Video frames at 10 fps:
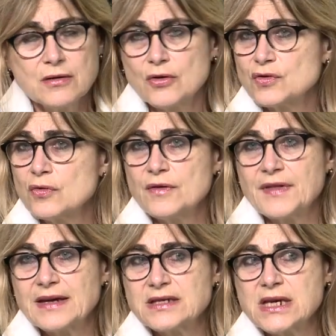Not all of
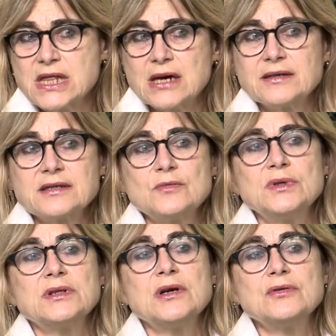that 10,000
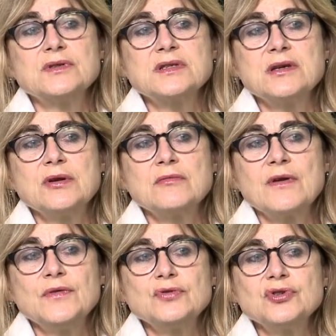will go to Syrian
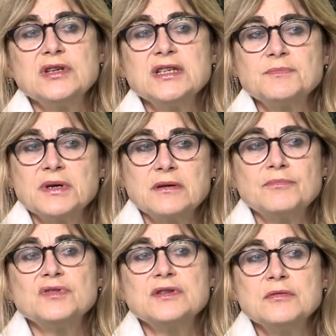refugees, but
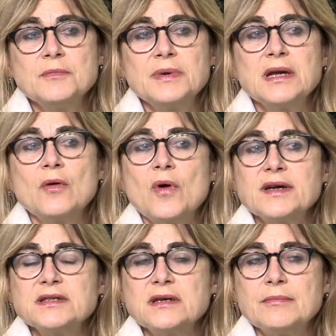presumably
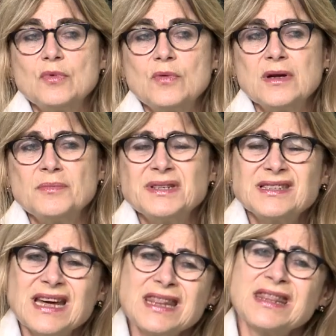quite a number will.
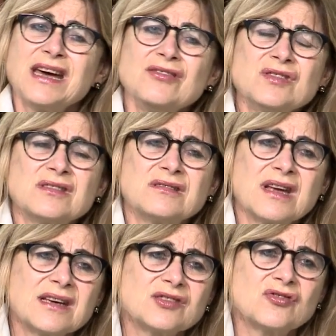But
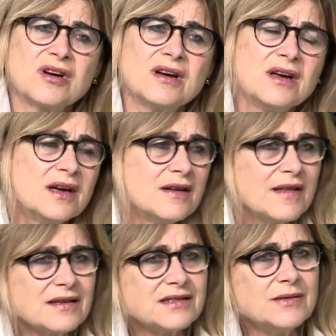10,000 extra,
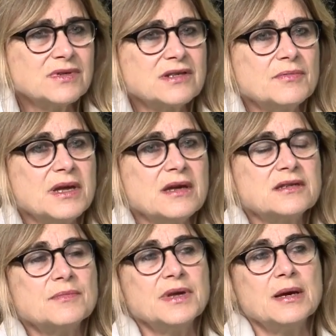that seems to me
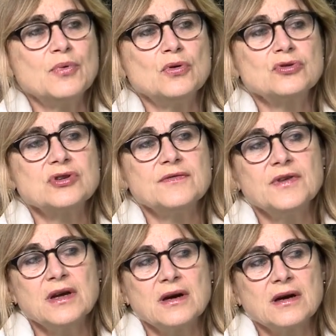to be a paltry
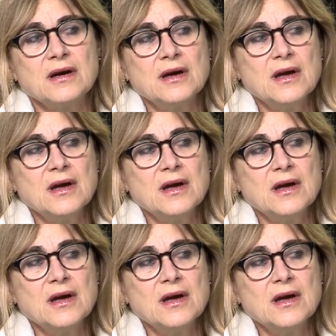figure.